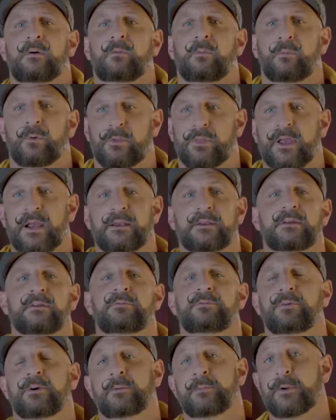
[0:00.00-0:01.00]
We'll then
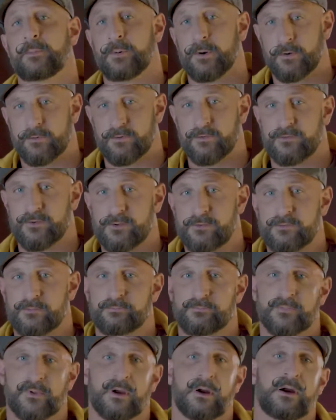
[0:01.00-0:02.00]
confirm your purchases.
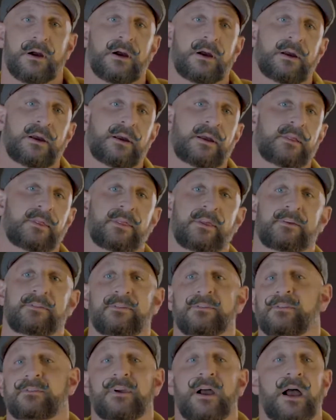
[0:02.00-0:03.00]
This
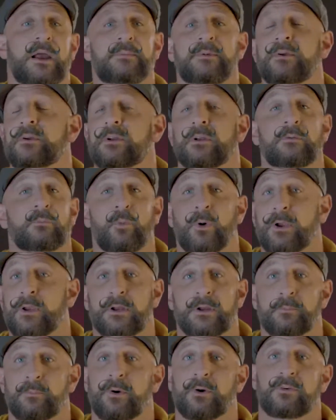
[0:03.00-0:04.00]
is a time where you
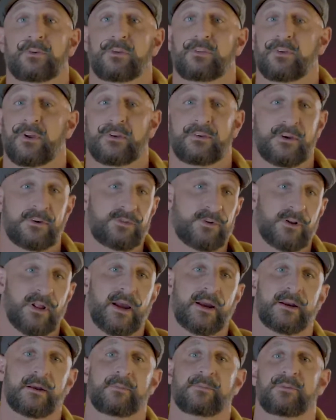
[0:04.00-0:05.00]
can purchase additional
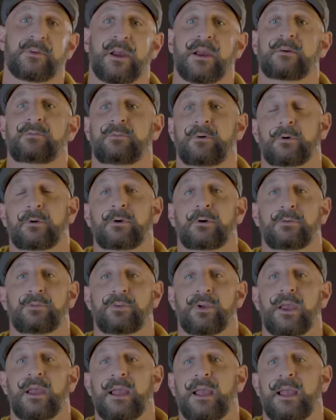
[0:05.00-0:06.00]
items like
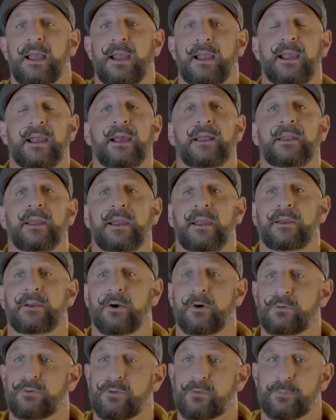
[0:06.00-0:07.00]
photos and a
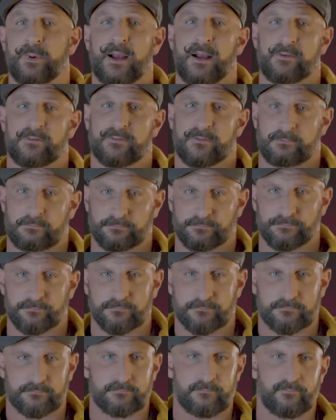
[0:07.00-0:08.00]
coach's pass.
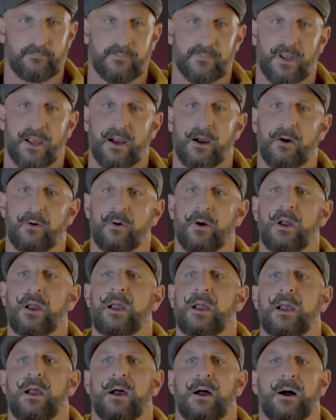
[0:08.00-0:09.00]
Now,
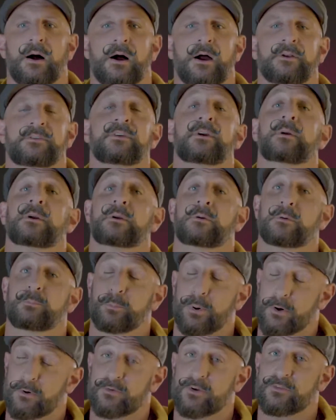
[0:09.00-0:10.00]
to
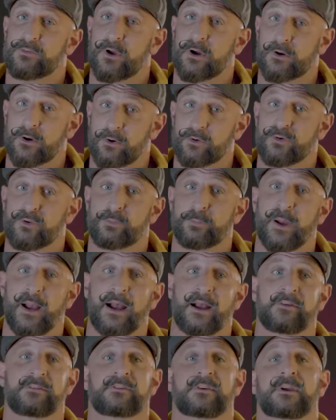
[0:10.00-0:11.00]
purchase a coach's
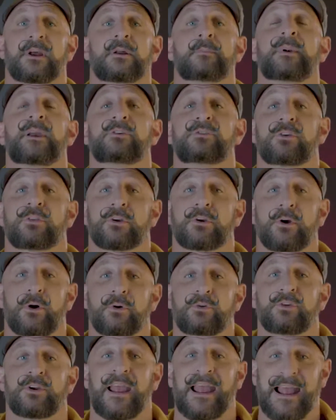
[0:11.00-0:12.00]
pass, you got to make sure the
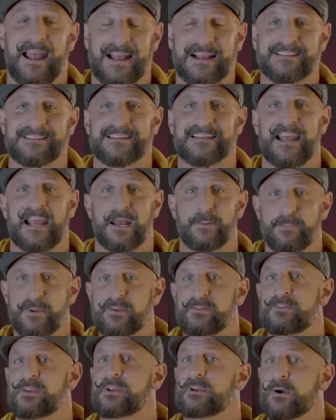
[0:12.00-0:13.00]
coach has an
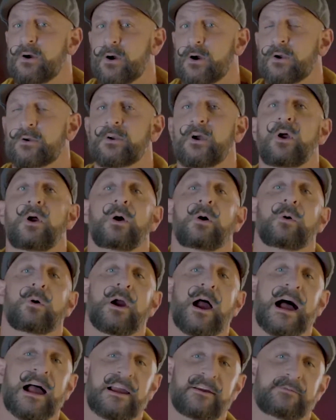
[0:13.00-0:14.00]
NPC card
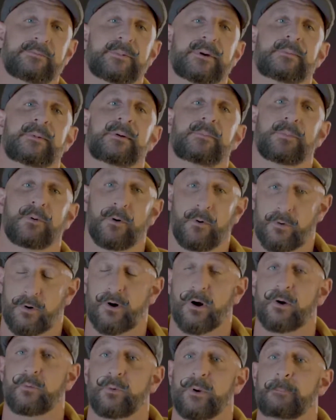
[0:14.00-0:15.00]
or IFBB Pro
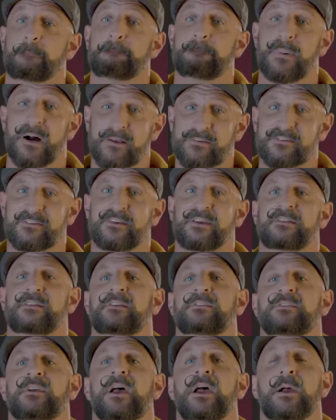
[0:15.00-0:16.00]
card. We must see
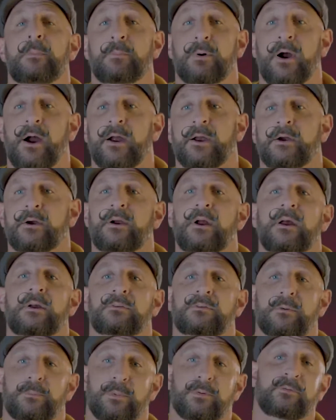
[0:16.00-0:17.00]
this prior
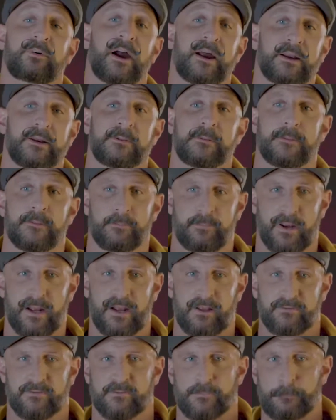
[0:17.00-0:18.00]
to providing the
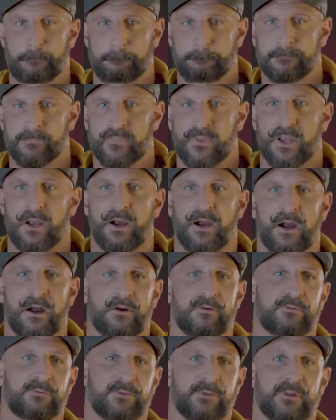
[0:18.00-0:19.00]
pass.
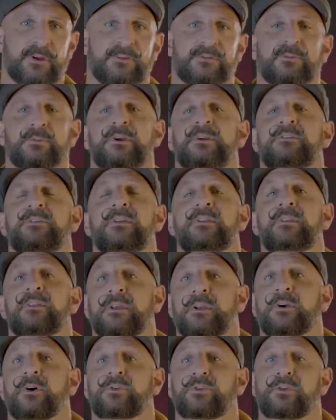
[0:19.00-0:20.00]
For this reason,
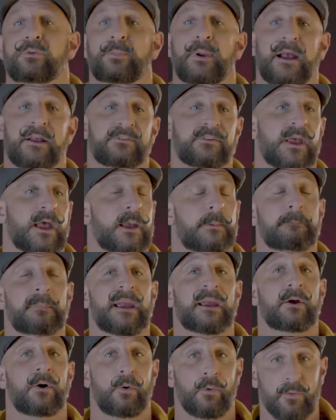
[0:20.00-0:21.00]
the coach's pass
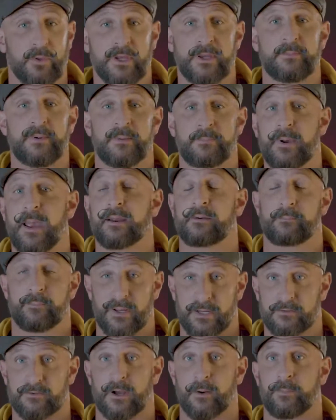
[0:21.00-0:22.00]
may only be
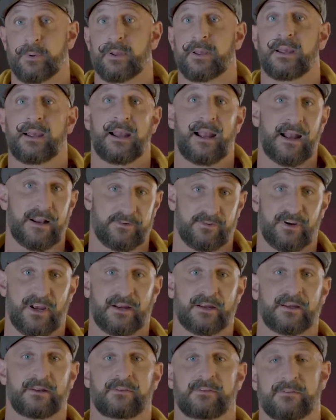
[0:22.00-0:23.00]
picked up at
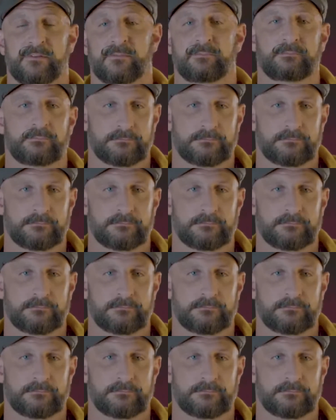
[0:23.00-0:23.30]
check-ins.